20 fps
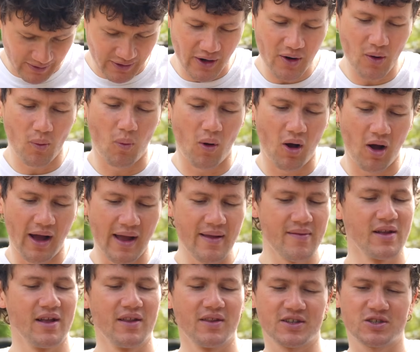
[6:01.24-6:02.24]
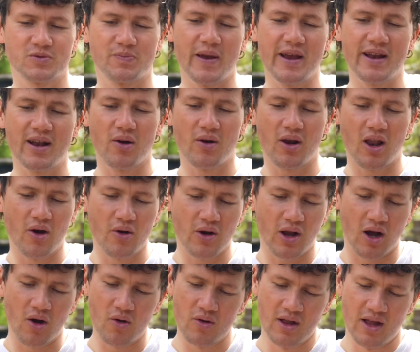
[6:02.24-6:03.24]
I don't know why. The Speedo
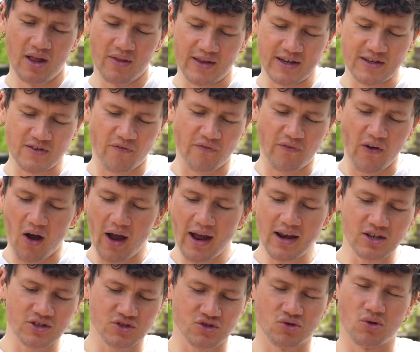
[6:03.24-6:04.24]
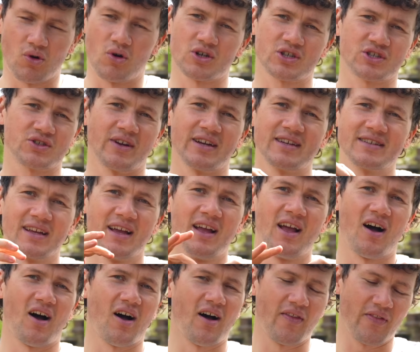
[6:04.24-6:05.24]
logo, these violet drawstrings.
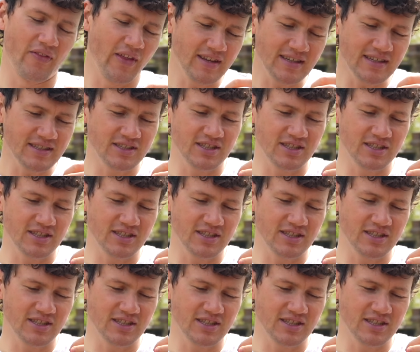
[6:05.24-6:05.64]
This is